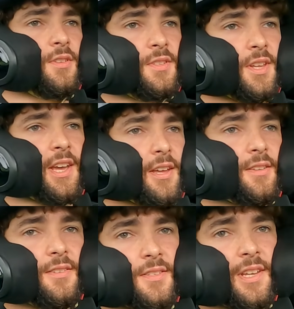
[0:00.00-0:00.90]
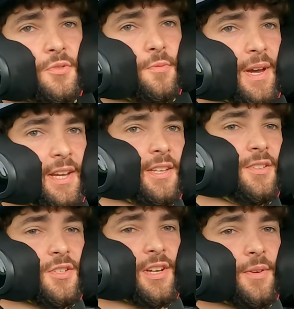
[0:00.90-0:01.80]
Let's get settled back
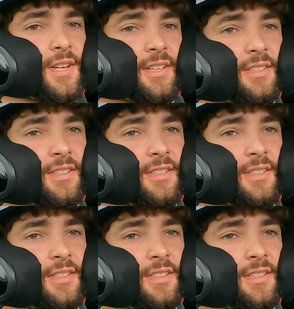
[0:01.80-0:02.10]
in, shall we?